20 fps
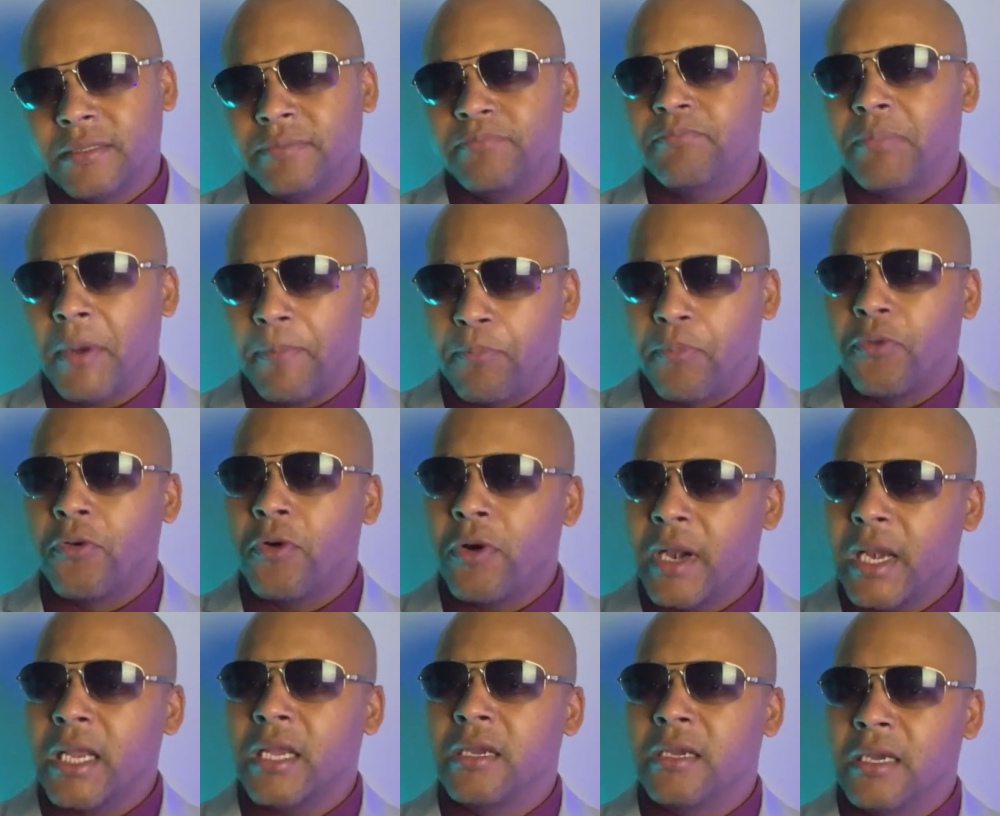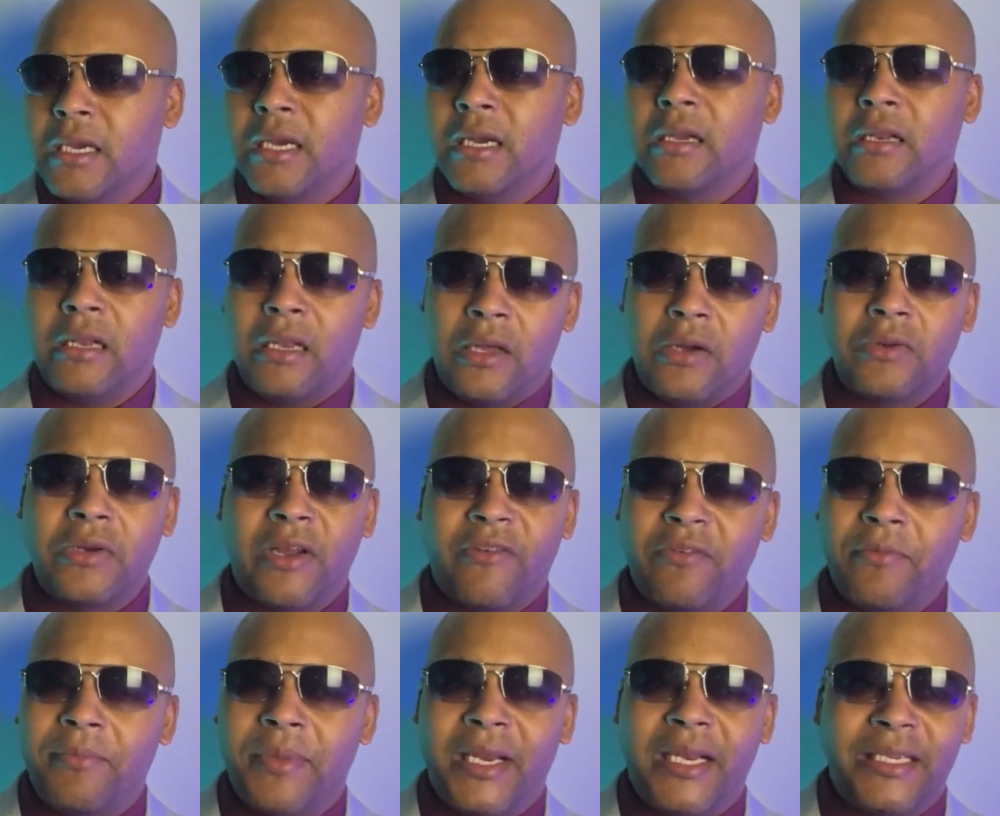a pretty good clone of
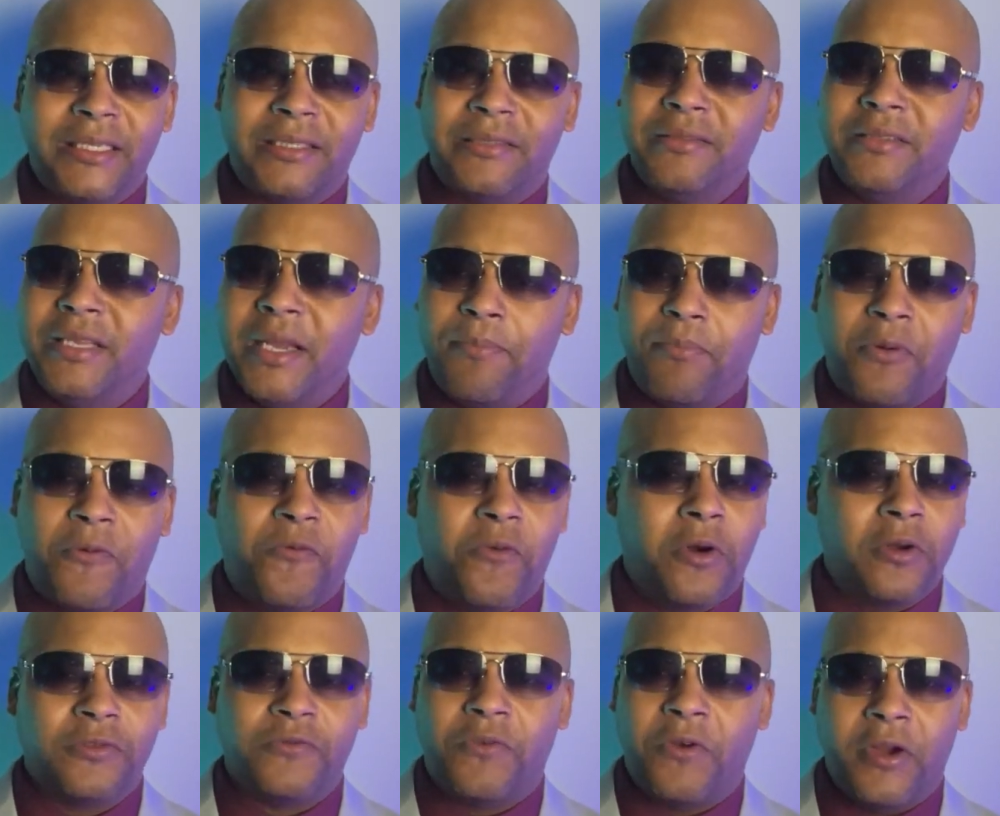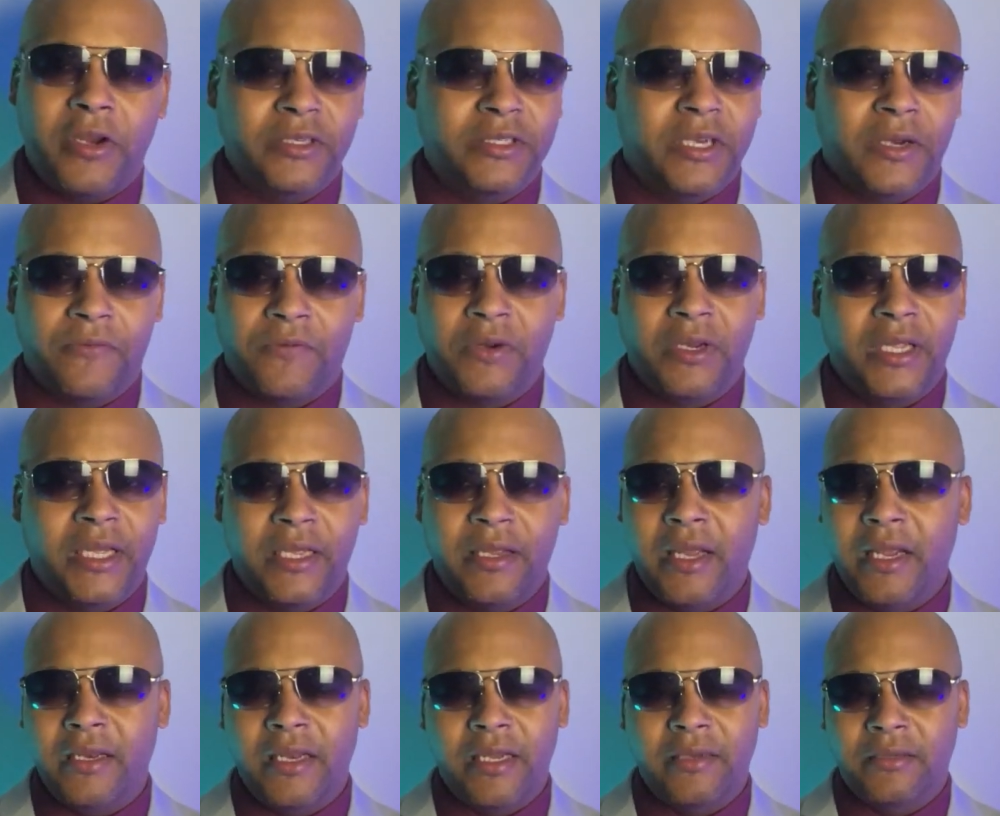it, but it performs very differently.
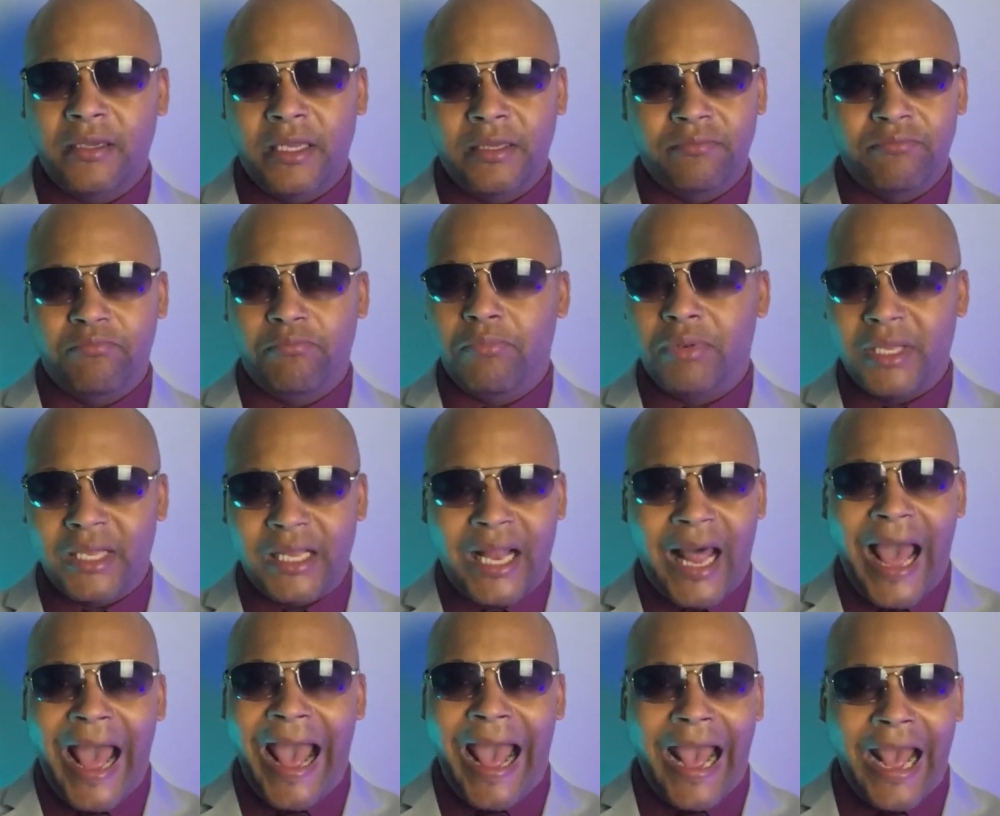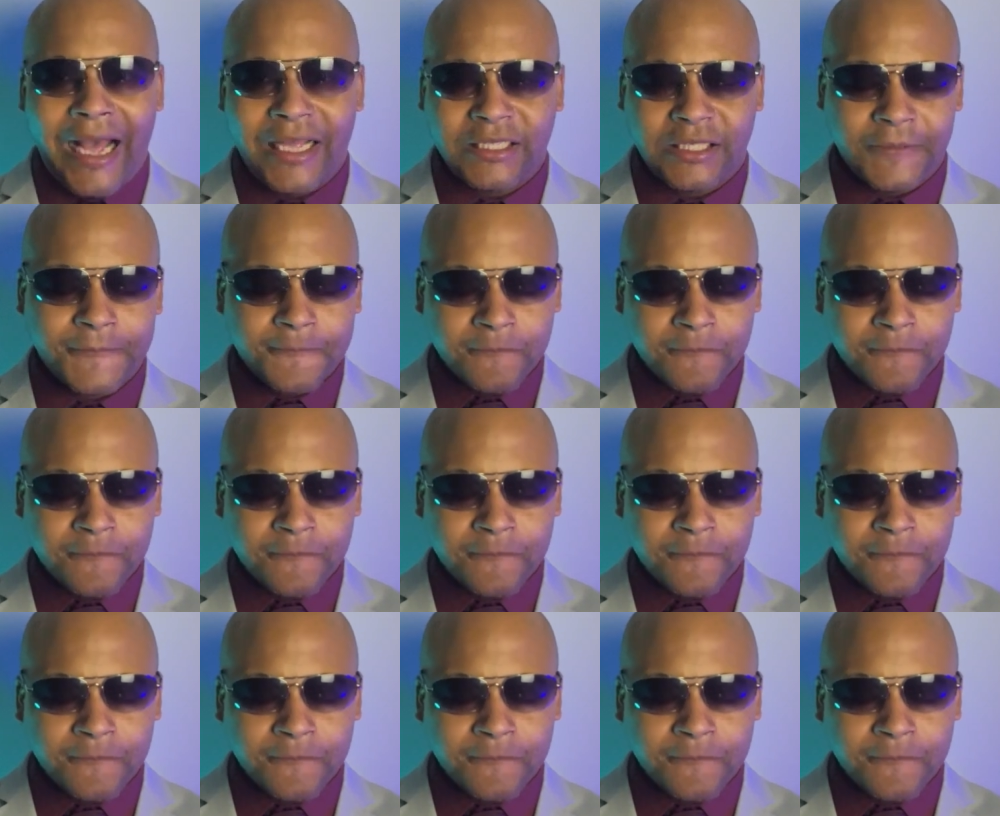It blasts.